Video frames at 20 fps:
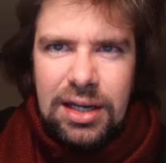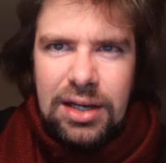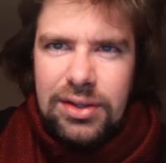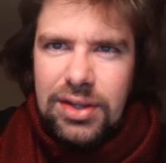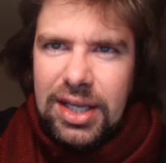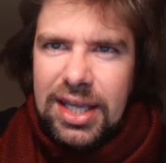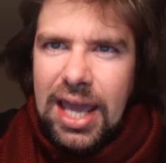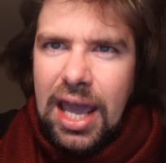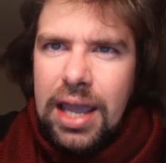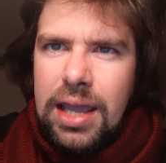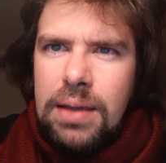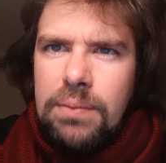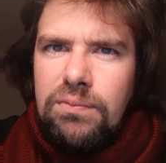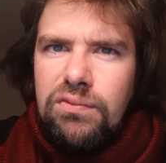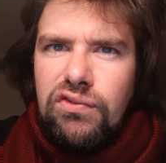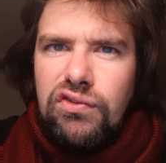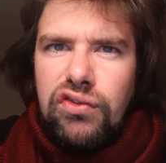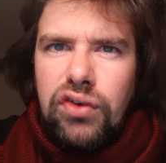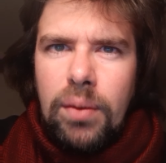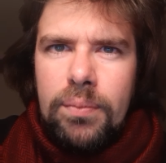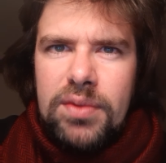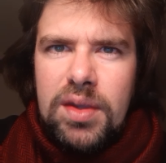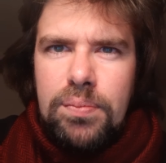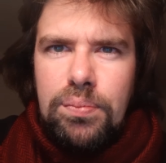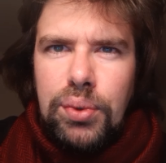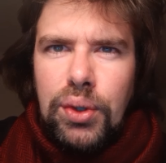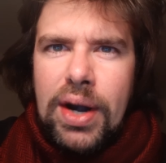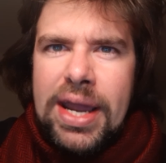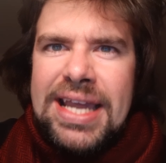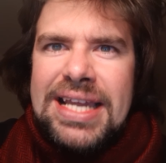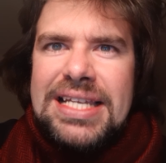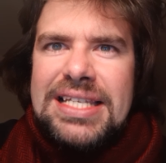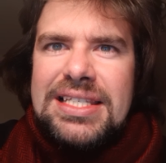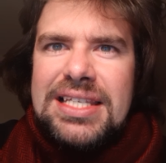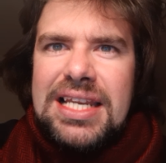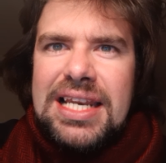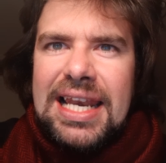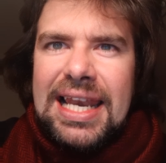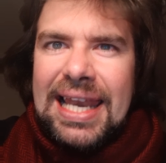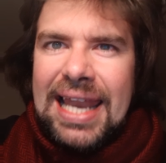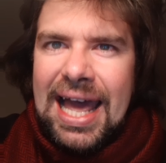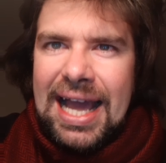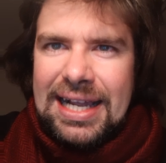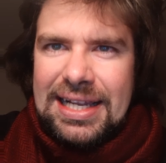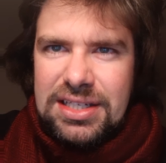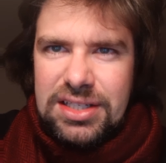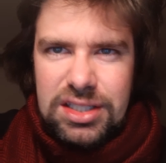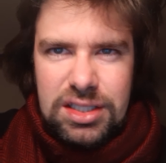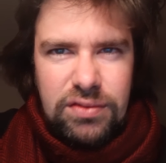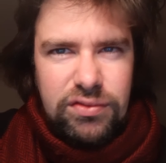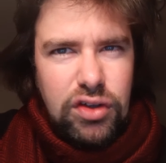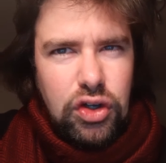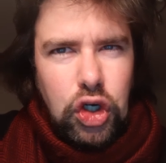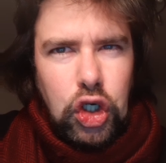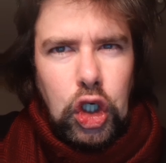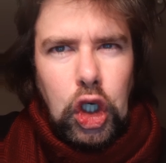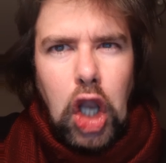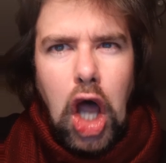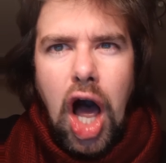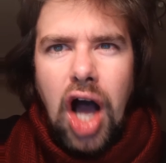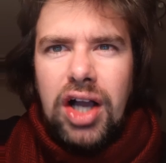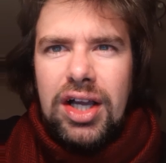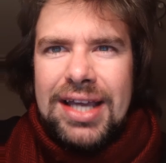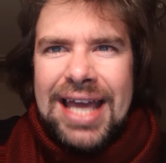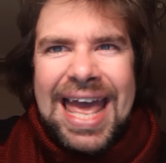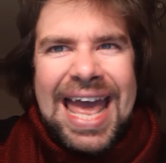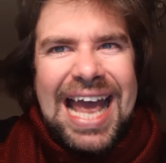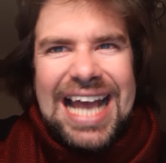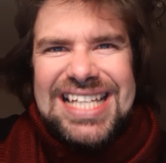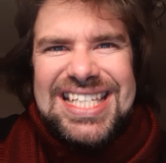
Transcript: there came from the brazen lungs of the clock